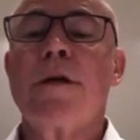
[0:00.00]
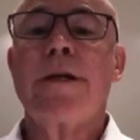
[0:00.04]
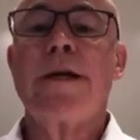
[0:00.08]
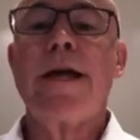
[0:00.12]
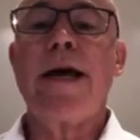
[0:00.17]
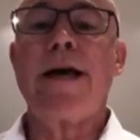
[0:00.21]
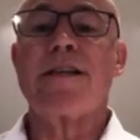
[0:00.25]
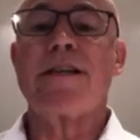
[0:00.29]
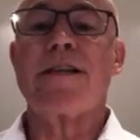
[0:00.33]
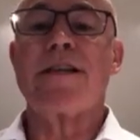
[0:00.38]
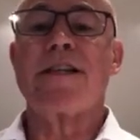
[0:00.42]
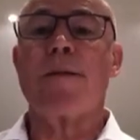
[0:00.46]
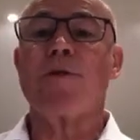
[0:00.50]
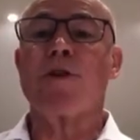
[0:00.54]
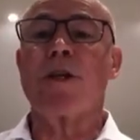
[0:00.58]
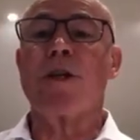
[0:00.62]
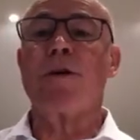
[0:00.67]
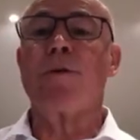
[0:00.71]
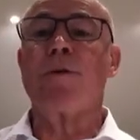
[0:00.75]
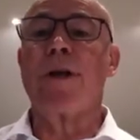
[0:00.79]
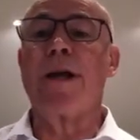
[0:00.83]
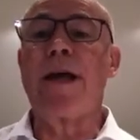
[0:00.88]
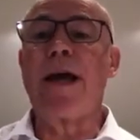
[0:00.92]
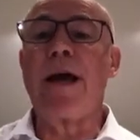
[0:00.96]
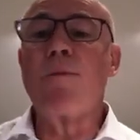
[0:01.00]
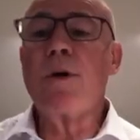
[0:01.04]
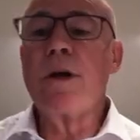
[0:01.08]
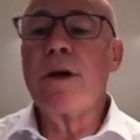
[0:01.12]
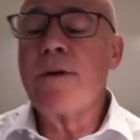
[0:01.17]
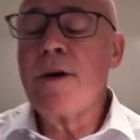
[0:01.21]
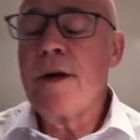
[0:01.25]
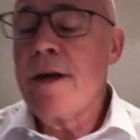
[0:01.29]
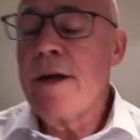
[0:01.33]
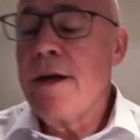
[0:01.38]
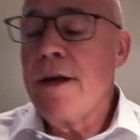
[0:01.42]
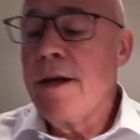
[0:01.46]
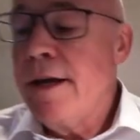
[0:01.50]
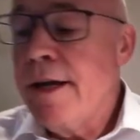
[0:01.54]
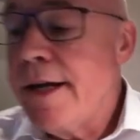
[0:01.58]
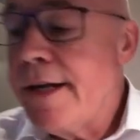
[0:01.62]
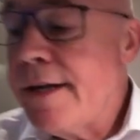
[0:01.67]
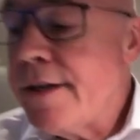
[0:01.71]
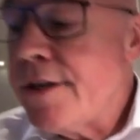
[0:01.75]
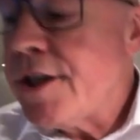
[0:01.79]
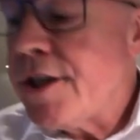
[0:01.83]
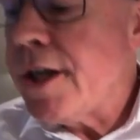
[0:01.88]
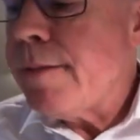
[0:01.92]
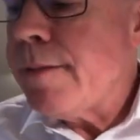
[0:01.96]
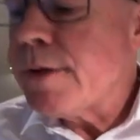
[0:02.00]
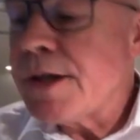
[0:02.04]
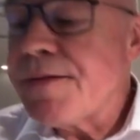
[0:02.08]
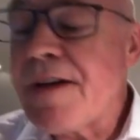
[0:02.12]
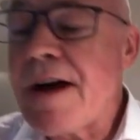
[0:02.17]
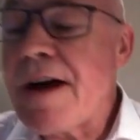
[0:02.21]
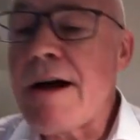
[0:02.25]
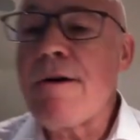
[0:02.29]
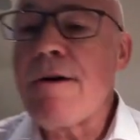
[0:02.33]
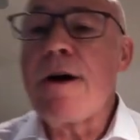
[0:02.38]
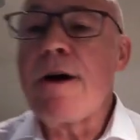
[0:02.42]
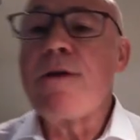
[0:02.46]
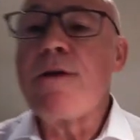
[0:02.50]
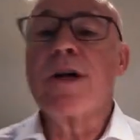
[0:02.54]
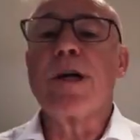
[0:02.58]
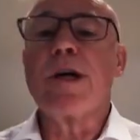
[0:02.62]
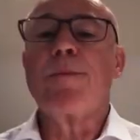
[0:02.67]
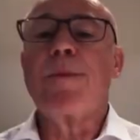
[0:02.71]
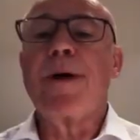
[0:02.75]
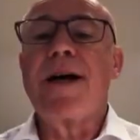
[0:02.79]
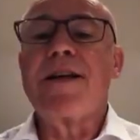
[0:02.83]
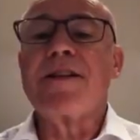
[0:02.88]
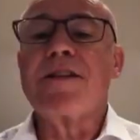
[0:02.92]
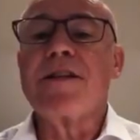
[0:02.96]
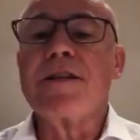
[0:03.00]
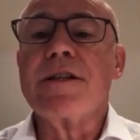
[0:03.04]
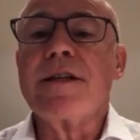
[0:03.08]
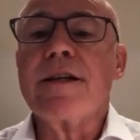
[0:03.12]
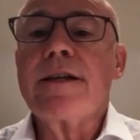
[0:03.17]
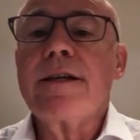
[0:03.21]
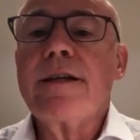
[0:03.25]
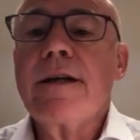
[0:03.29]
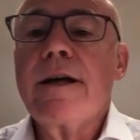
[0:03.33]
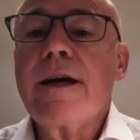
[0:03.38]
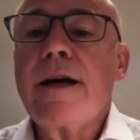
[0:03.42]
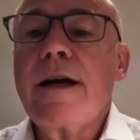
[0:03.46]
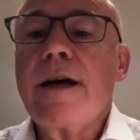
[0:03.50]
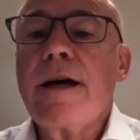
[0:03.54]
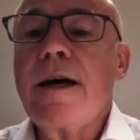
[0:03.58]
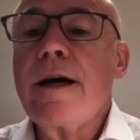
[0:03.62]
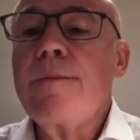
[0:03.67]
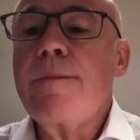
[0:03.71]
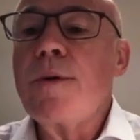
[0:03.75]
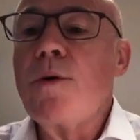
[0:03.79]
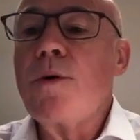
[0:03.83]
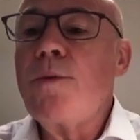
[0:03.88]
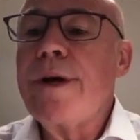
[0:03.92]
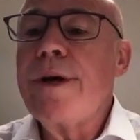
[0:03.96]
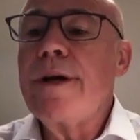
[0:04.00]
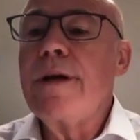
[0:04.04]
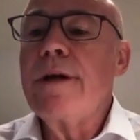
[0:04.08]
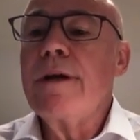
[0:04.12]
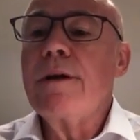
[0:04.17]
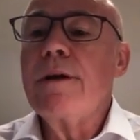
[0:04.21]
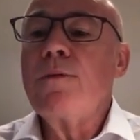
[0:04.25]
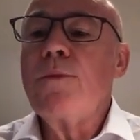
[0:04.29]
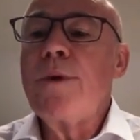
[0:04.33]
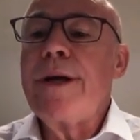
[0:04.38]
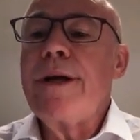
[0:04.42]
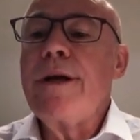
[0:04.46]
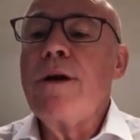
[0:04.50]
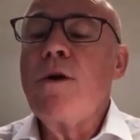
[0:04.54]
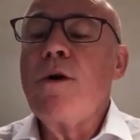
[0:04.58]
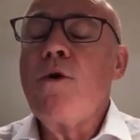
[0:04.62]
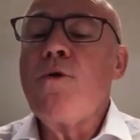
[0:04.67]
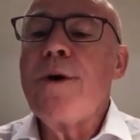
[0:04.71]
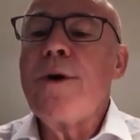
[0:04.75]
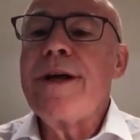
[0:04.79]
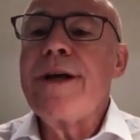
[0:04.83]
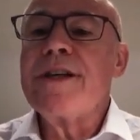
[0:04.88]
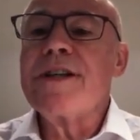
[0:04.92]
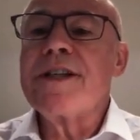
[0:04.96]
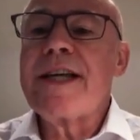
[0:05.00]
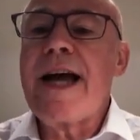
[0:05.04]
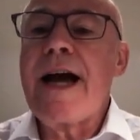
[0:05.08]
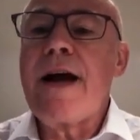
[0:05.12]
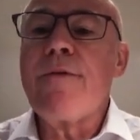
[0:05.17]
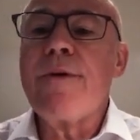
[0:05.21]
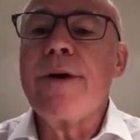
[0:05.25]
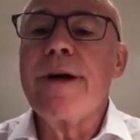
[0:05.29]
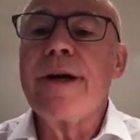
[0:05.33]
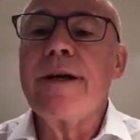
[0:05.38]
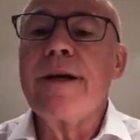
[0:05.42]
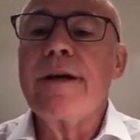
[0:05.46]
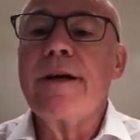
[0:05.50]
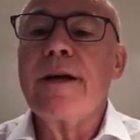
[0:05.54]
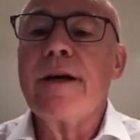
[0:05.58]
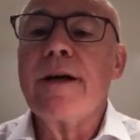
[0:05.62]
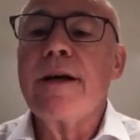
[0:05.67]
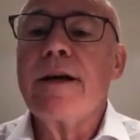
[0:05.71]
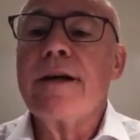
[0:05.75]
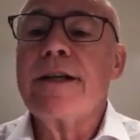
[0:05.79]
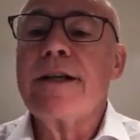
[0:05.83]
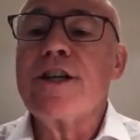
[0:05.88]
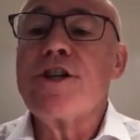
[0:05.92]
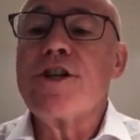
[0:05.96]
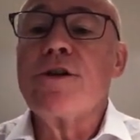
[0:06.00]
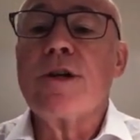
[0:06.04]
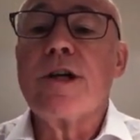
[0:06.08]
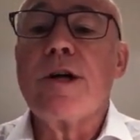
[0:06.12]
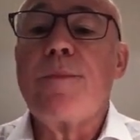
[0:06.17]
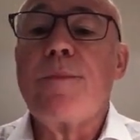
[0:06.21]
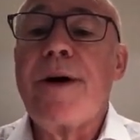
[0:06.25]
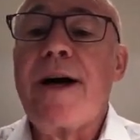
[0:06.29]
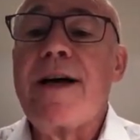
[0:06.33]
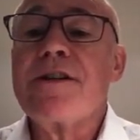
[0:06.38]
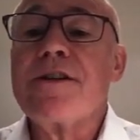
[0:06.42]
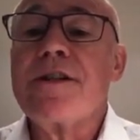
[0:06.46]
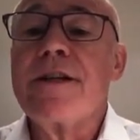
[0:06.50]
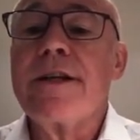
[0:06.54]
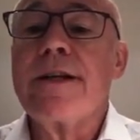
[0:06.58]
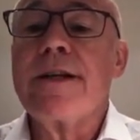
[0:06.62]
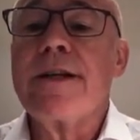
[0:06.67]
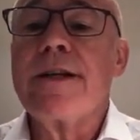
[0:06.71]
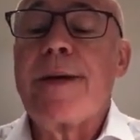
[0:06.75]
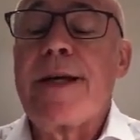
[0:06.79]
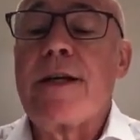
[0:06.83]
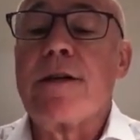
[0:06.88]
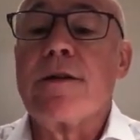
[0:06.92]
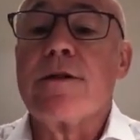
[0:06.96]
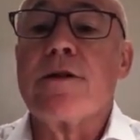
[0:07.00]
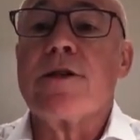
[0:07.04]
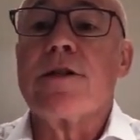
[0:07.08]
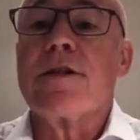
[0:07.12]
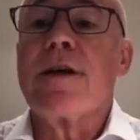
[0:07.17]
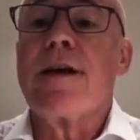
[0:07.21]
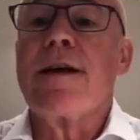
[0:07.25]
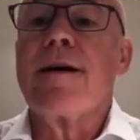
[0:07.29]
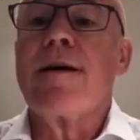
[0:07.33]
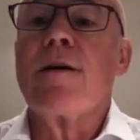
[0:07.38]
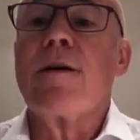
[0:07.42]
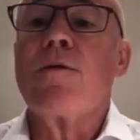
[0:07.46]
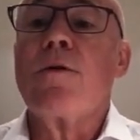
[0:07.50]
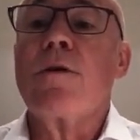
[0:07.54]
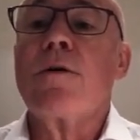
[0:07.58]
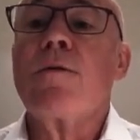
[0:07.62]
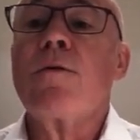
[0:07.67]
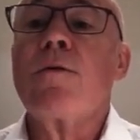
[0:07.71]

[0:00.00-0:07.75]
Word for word: Yes, absolutely. Yeah. Well, in terms of our own capacity, um, we we always carry additional capacity because uh,